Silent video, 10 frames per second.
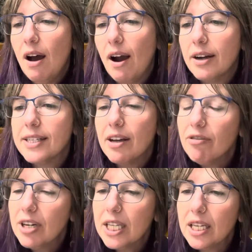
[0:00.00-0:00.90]
are
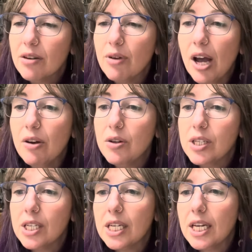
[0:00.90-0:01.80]
definitely
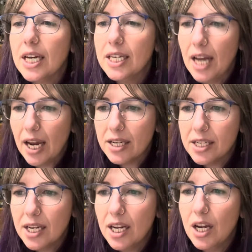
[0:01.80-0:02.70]
around
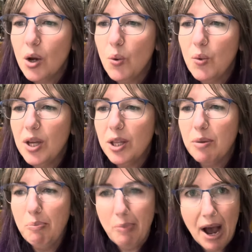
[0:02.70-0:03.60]
connecting with
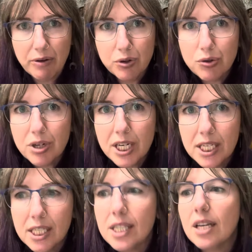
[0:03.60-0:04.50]

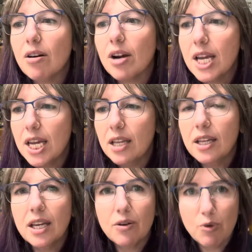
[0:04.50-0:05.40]
boundaries that are
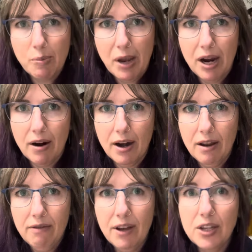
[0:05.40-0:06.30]
healing and
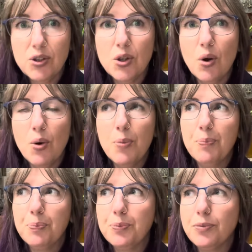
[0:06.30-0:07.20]
reparative. And so
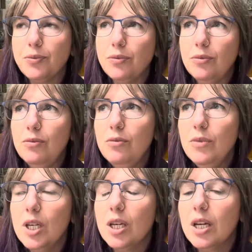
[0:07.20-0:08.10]

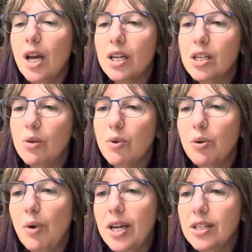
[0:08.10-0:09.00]
connecting with
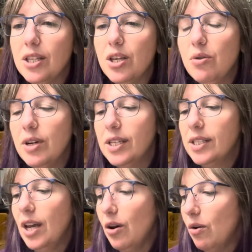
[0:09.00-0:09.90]
ways that you can
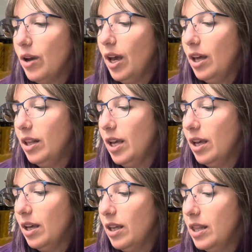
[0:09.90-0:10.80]
say, okay,
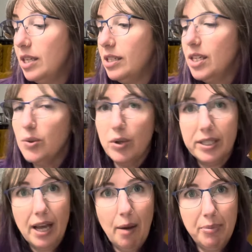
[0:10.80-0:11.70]
like this is what's
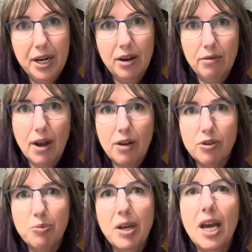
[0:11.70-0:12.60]
happening
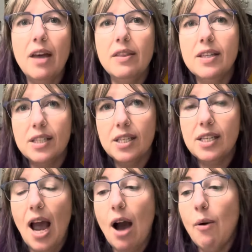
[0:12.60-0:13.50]
around me, and this is
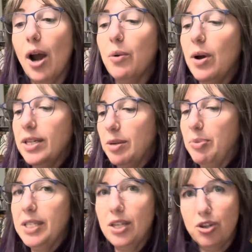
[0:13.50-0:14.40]
how I want to
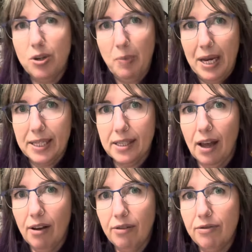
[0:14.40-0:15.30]
position myself